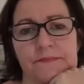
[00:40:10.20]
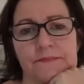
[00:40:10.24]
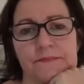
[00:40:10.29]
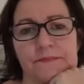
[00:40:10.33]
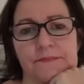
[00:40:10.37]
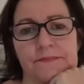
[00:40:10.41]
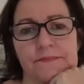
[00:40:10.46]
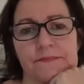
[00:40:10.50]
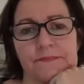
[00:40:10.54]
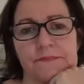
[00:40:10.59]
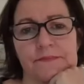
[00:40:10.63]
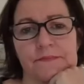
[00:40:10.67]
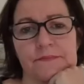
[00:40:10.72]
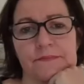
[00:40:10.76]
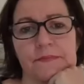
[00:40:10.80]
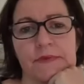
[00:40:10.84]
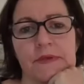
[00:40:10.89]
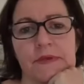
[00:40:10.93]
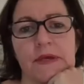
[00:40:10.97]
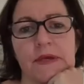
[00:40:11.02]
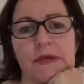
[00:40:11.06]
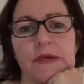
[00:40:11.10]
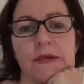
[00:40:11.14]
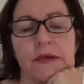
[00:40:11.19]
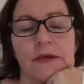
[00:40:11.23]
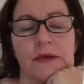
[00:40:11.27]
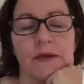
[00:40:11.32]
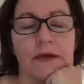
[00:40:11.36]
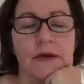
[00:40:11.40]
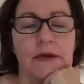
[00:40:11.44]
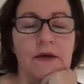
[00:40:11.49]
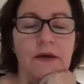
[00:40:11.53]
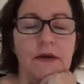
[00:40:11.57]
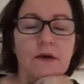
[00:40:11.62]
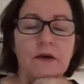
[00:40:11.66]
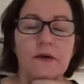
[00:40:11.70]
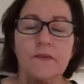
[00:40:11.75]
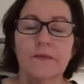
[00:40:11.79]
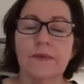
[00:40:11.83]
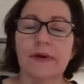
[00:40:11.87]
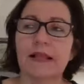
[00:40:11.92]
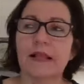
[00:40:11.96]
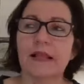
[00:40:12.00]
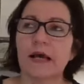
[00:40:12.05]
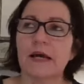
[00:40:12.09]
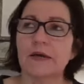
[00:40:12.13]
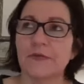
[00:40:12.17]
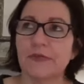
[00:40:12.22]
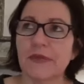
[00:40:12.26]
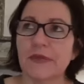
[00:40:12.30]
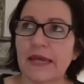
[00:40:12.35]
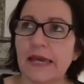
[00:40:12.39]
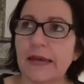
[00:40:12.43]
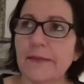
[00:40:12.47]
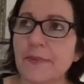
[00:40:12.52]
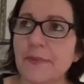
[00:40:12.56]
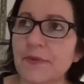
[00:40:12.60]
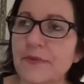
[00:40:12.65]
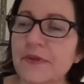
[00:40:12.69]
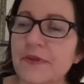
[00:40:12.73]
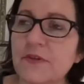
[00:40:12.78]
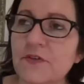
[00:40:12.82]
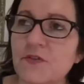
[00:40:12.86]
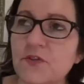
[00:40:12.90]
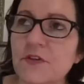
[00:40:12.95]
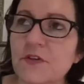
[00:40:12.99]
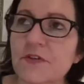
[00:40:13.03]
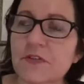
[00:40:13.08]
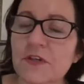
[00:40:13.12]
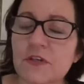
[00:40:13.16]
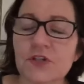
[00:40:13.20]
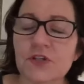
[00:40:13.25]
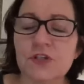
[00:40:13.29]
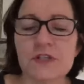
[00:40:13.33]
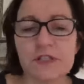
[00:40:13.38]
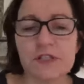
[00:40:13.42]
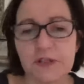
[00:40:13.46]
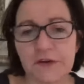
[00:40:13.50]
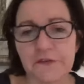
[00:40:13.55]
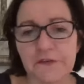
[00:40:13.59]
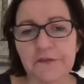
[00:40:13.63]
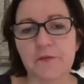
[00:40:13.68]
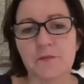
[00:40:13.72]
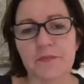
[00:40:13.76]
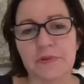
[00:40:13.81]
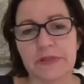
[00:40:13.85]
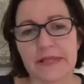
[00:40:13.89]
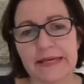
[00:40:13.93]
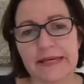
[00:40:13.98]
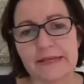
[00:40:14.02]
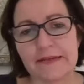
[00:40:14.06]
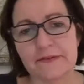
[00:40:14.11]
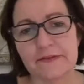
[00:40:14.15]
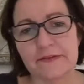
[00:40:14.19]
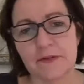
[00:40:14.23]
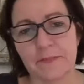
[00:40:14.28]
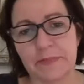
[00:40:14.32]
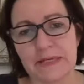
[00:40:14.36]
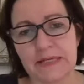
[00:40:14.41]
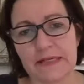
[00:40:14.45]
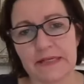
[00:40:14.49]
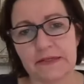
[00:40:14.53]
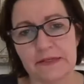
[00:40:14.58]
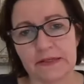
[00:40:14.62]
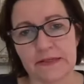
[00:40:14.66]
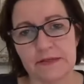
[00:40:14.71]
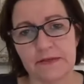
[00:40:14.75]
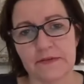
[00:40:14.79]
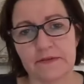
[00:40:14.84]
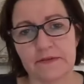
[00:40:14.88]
Okay, go on. Well, I think empathy is just such a different place to pity,